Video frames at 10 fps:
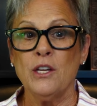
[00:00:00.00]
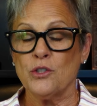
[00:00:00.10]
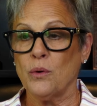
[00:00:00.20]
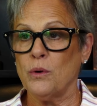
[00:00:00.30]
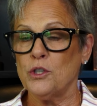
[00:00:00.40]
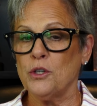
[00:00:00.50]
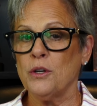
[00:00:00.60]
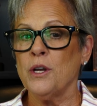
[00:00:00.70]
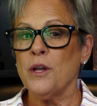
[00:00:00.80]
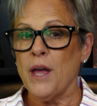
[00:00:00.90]
So I want you
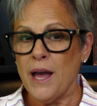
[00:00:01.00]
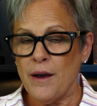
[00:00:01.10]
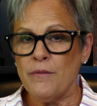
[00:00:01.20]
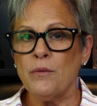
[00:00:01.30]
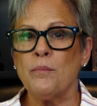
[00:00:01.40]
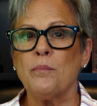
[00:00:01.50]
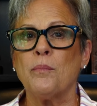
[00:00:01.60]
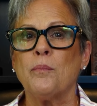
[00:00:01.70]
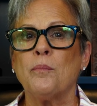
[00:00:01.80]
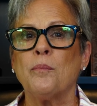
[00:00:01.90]
to have a
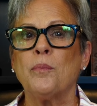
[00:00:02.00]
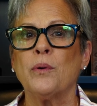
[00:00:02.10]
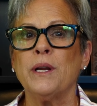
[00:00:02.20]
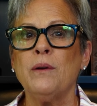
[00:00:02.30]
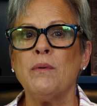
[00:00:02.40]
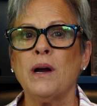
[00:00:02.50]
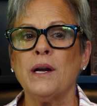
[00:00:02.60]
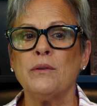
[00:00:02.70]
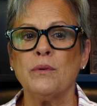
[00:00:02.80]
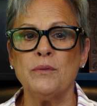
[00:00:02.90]
pre
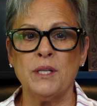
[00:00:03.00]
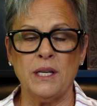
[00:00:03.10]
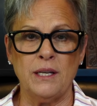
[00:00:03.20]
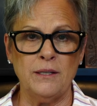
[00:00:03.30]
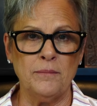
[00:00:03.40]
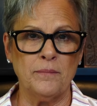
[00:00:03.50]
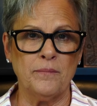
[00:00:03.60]
ride routine.